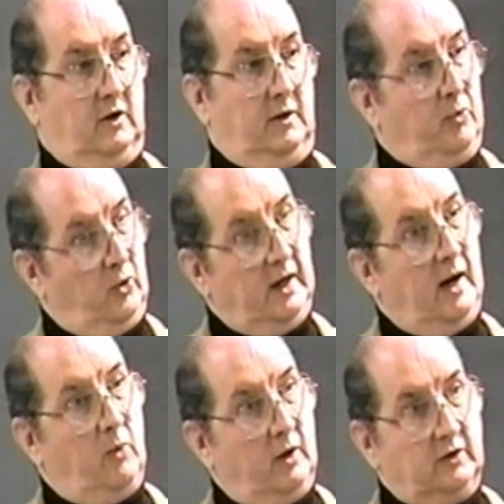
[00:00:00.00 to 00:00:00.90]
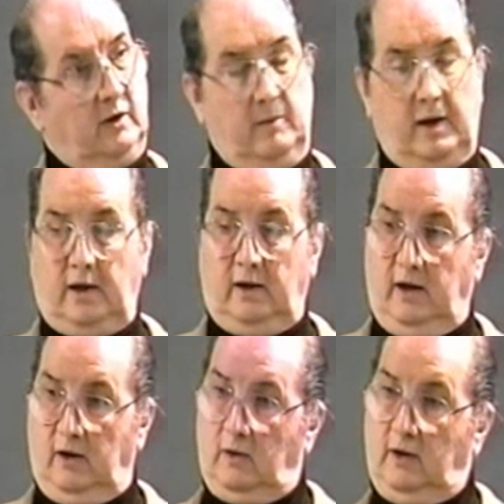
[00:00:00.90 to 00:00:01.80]
So the point I want to make
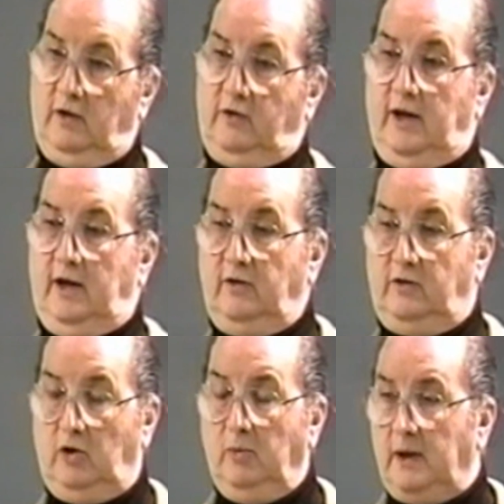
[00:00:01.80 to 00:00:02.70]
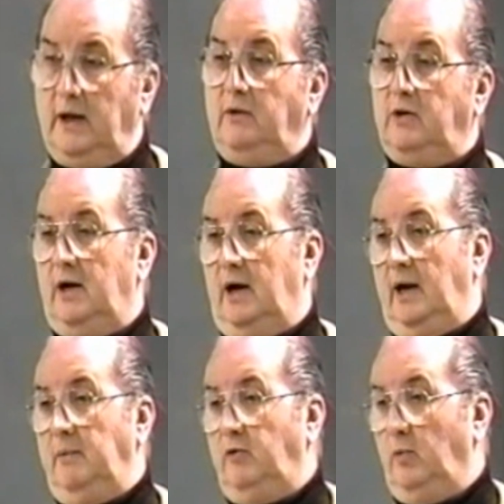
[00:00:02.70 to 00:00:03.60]
here is that too many
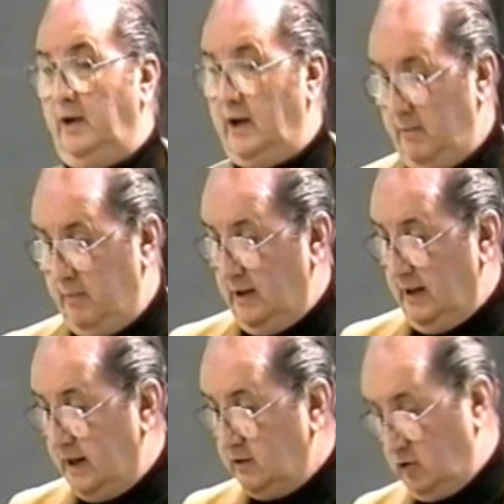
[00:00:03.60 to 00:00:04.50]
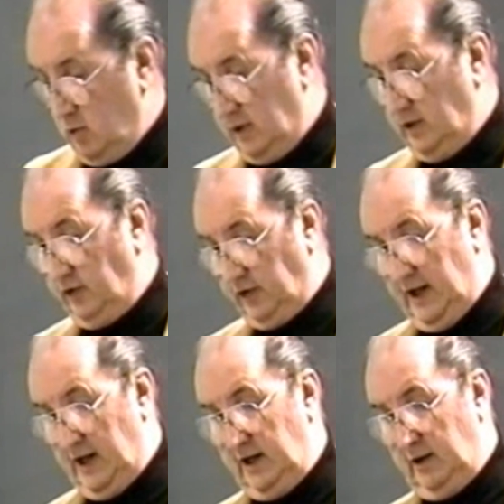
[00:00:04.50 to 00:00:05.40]
times we have been led to
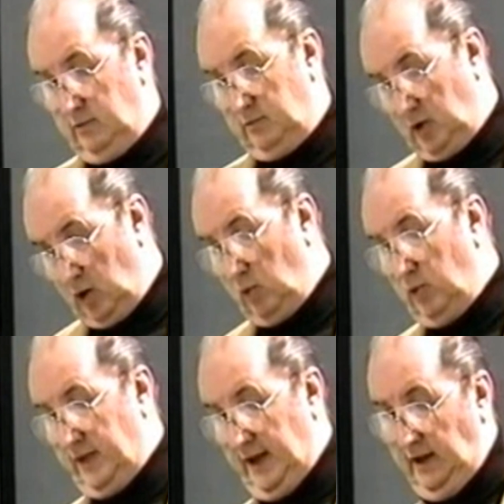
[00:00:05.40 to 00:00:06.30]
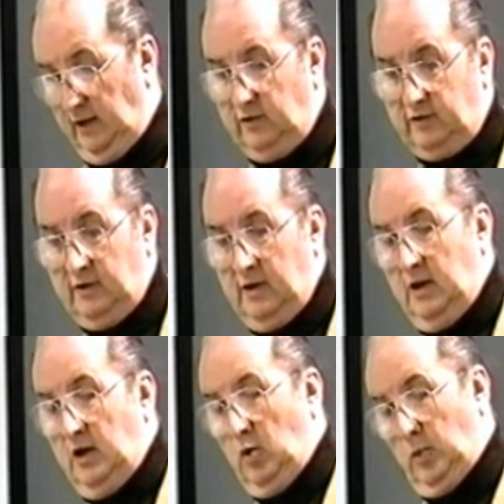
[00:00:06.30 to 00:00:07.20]
understand and told things
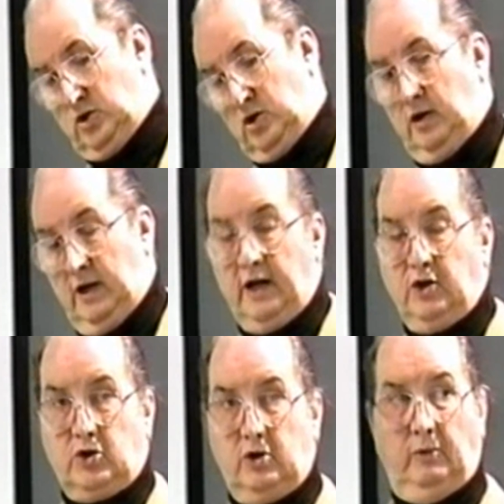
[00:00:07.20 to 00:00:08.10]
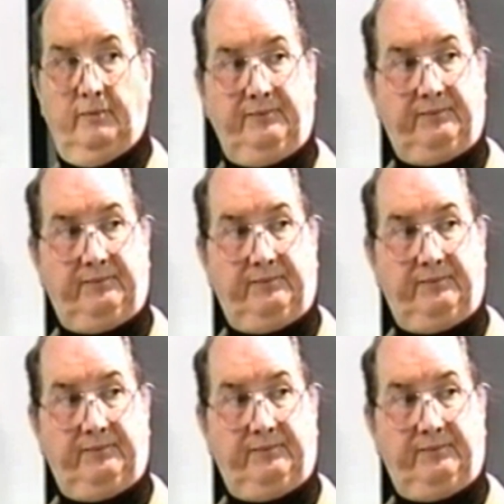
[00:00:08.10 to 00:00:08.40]
which are not true,